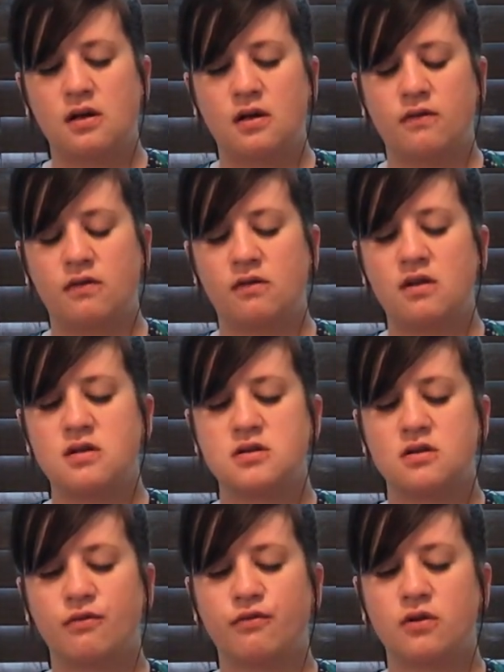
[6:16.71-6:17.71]
If it's
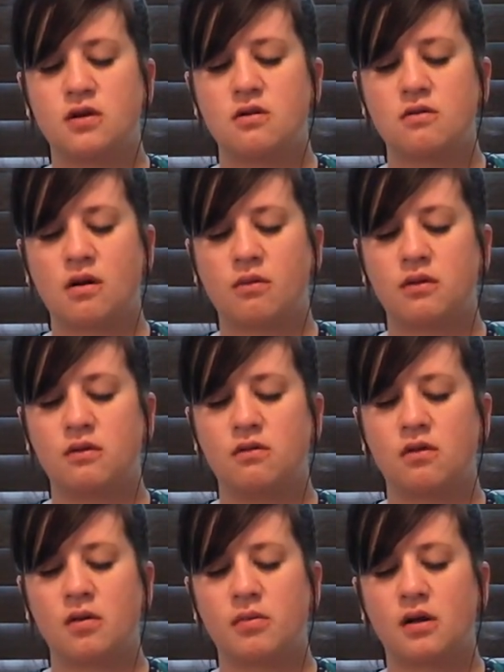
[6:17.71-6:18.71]
easier for you, I would do
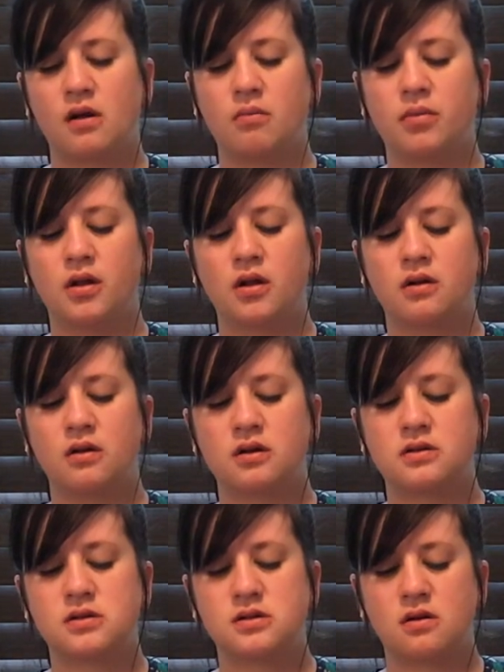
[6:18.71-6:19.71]
that, but I unplugged
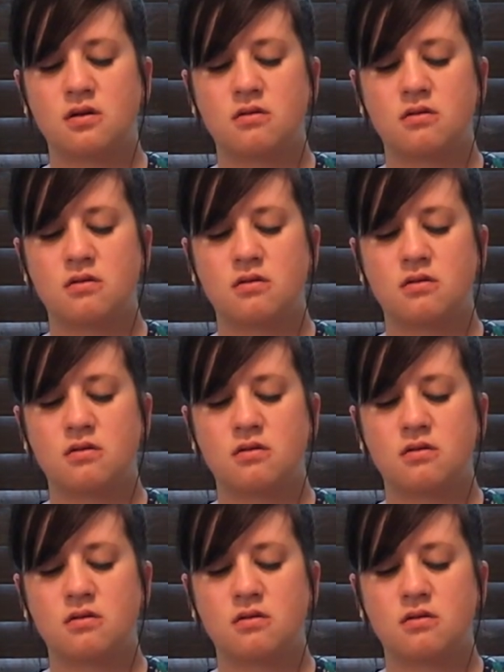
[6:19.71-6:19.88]
it, so